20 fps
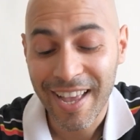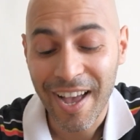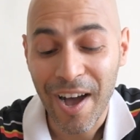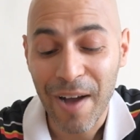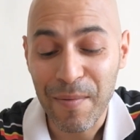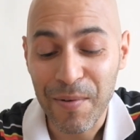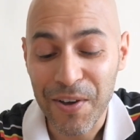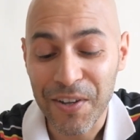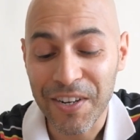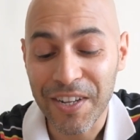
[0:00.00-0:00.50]

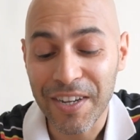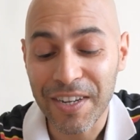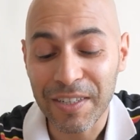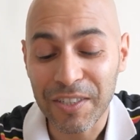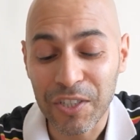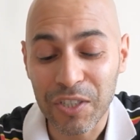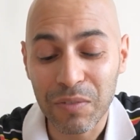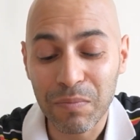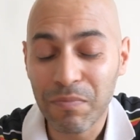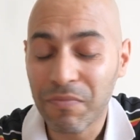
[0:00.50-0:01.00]
I'm going to
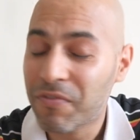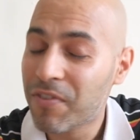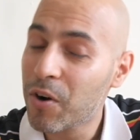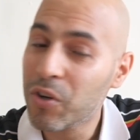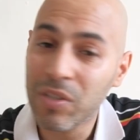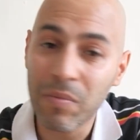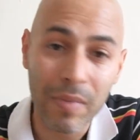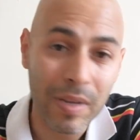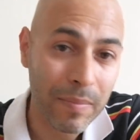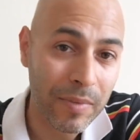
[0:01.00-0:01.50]
just throw
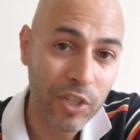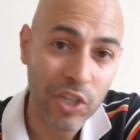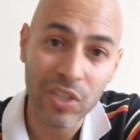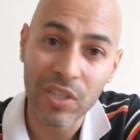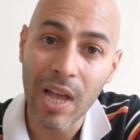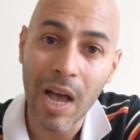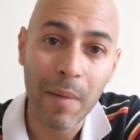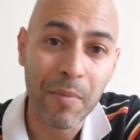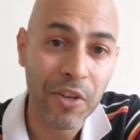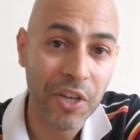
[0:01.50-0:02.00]
some images
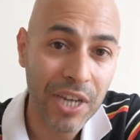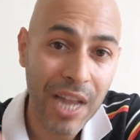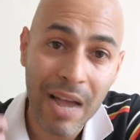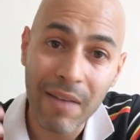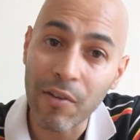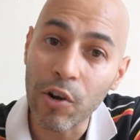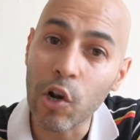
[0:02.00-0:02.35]
up and you can have